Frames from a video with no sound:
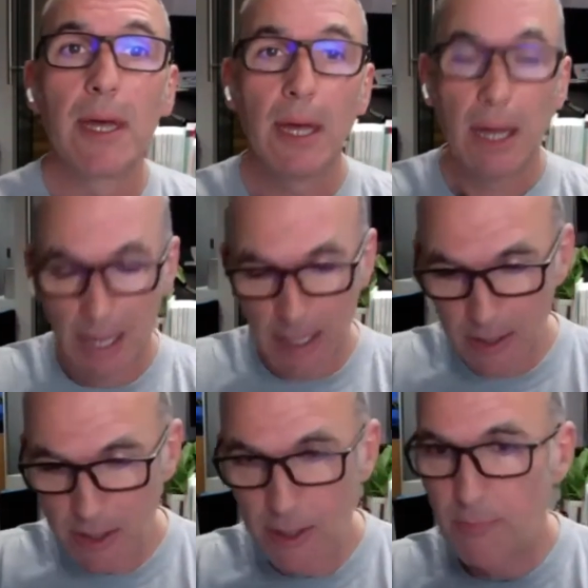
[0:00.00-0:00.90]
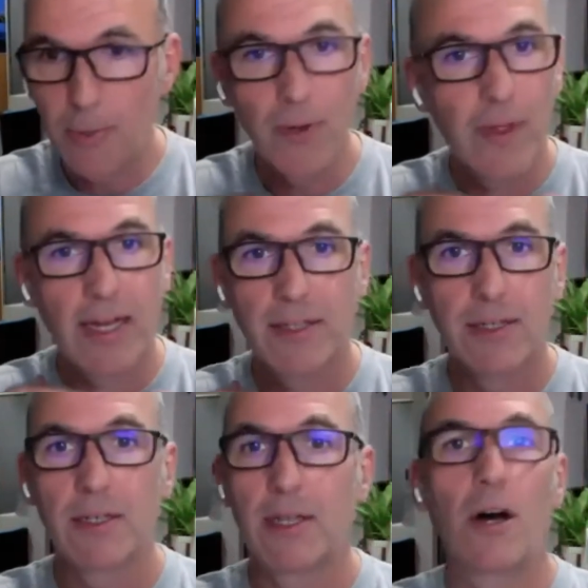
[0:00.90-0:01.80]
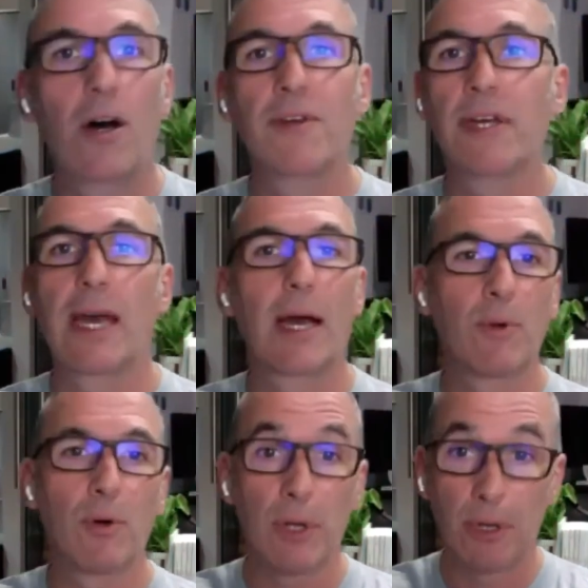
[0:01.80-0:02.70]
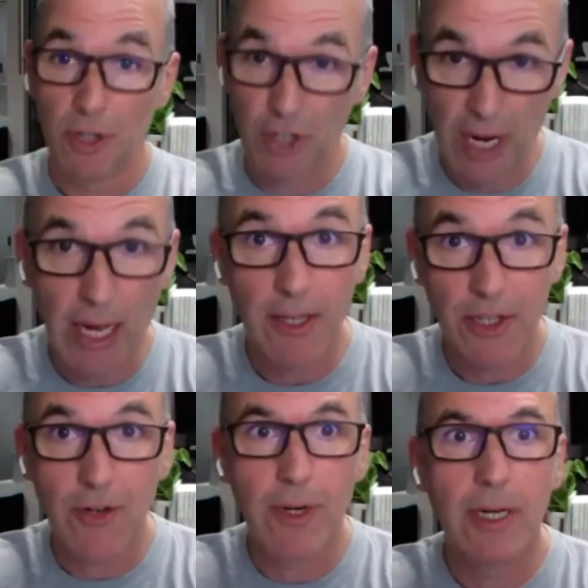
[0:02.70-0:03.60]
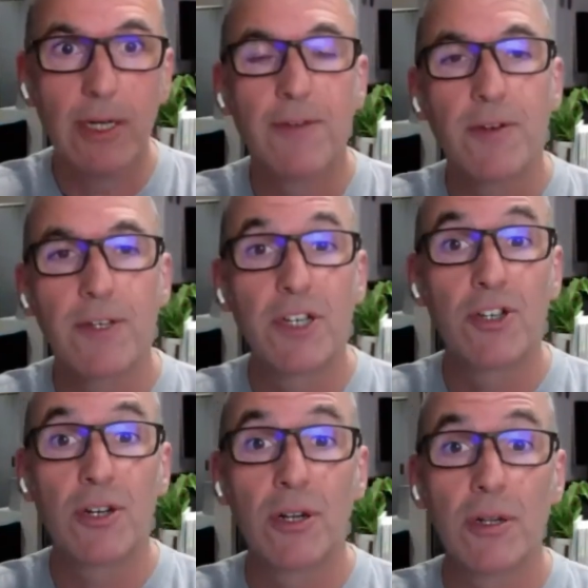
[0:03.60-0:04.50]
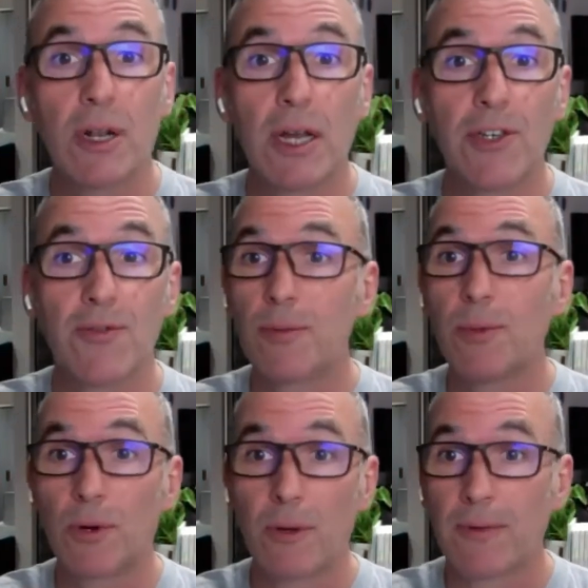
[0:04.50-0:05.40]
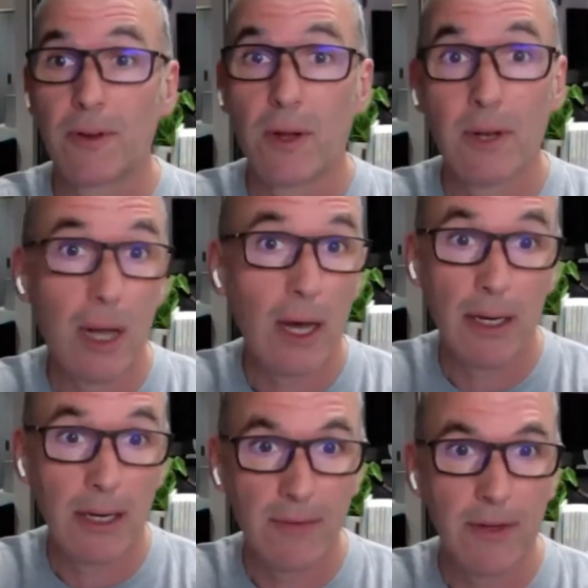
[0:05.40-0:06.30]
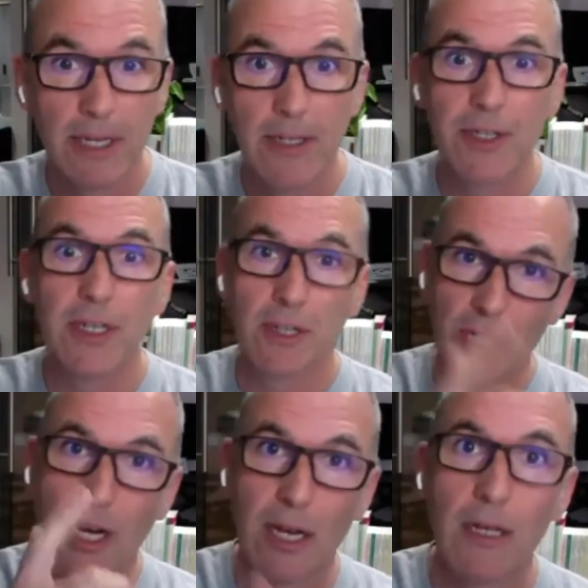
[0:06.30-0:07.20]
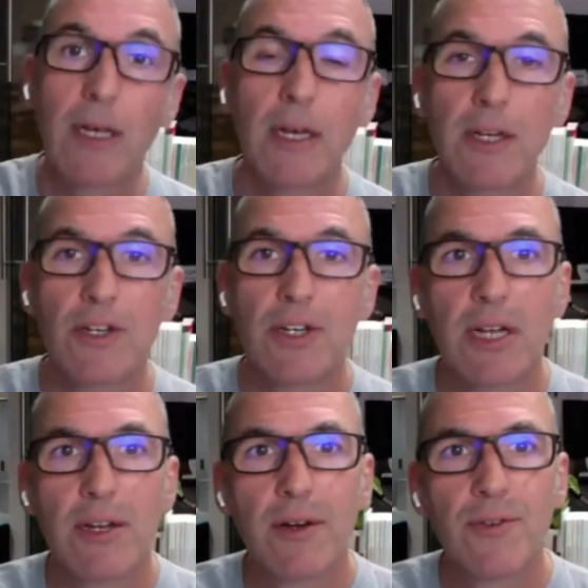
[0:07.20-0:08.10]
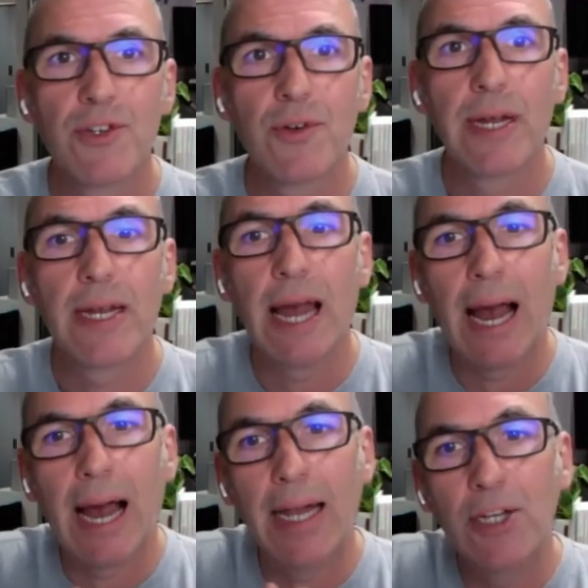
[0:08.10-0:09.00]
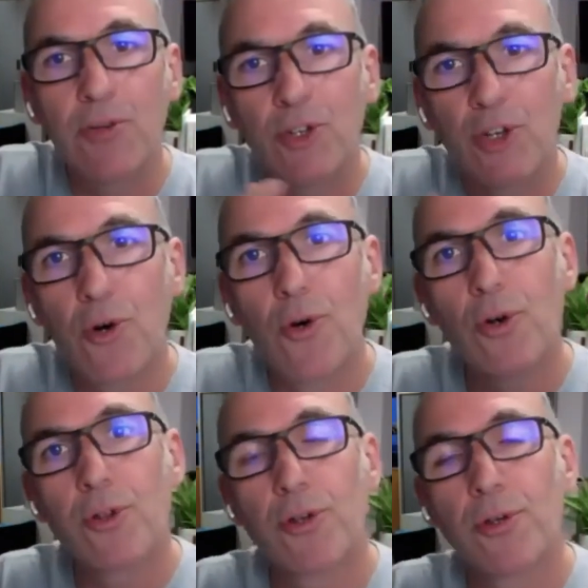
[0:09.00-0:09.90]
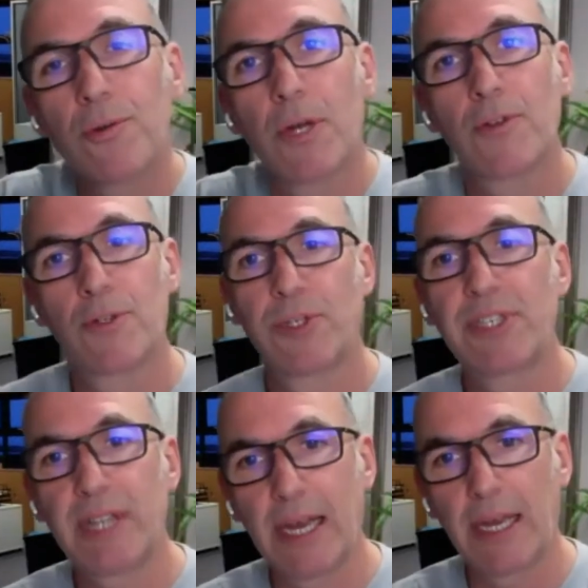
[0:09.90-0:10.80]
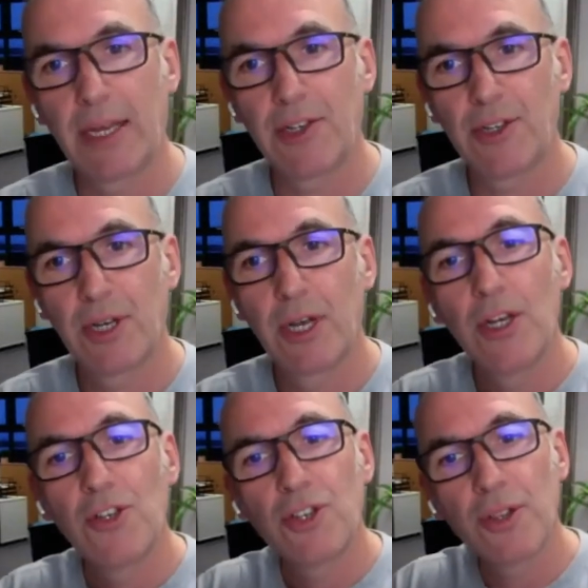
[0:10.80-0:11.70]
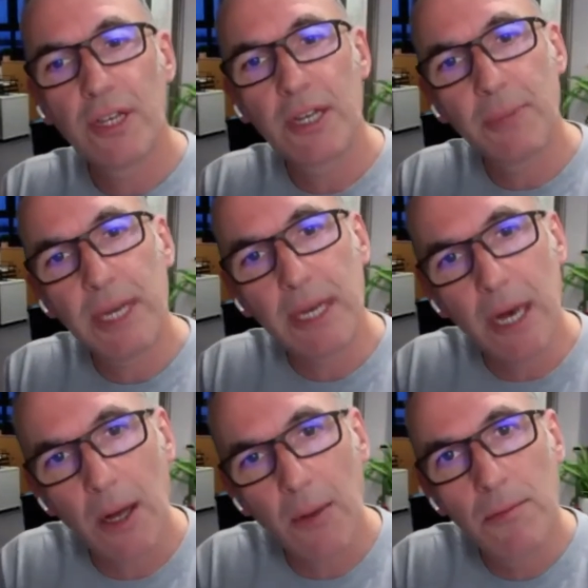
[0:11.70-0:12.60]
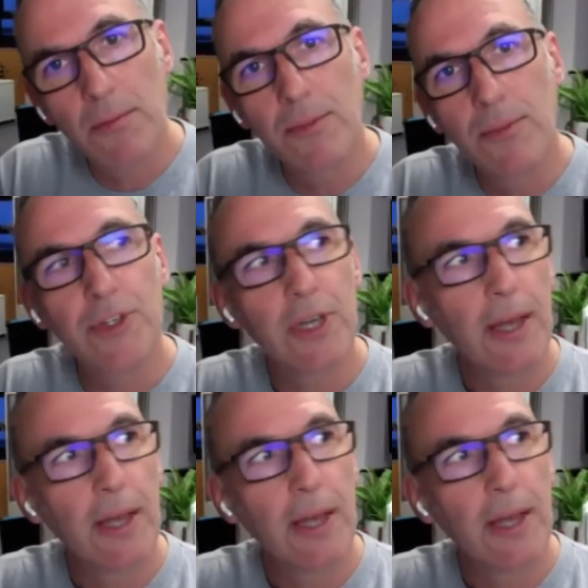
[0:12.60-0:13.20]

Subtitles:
And you put that under the hovercam, or you share the screen if you're a digital classroom, or if you're online, even easier, share your own screen, and you talk through those mistakes so that it becomes